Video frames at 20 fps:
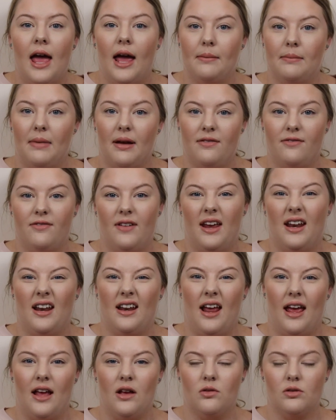and my feet
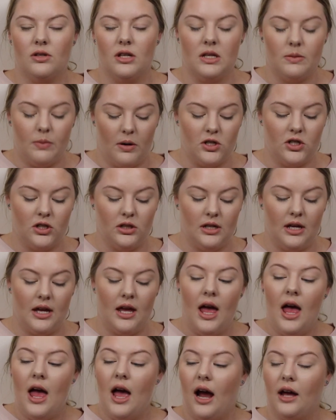and ankles
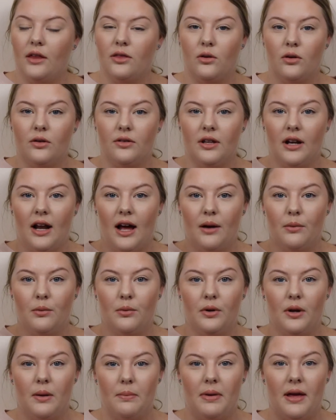especially. I thought that I
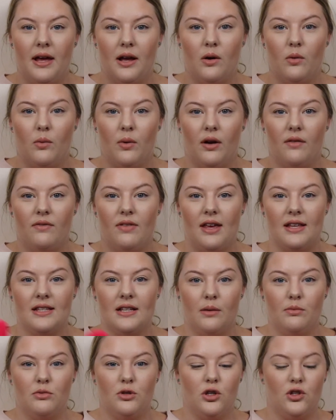would pick one of these
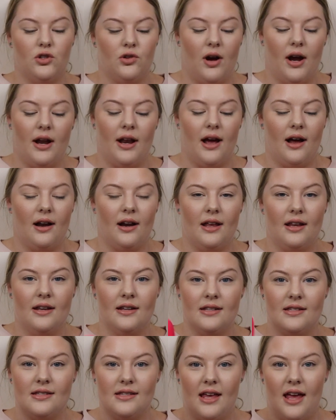up to try it out
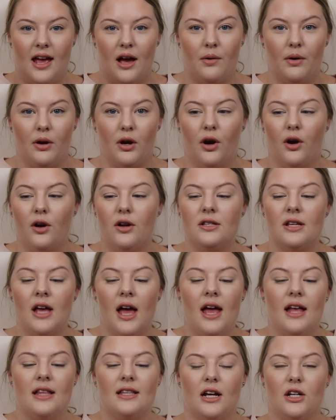and see how it goes.
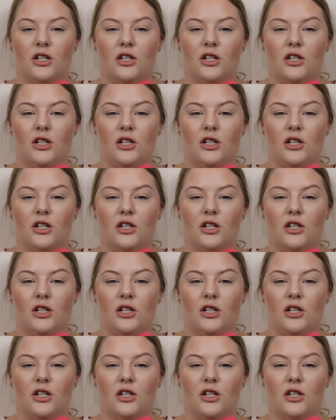It's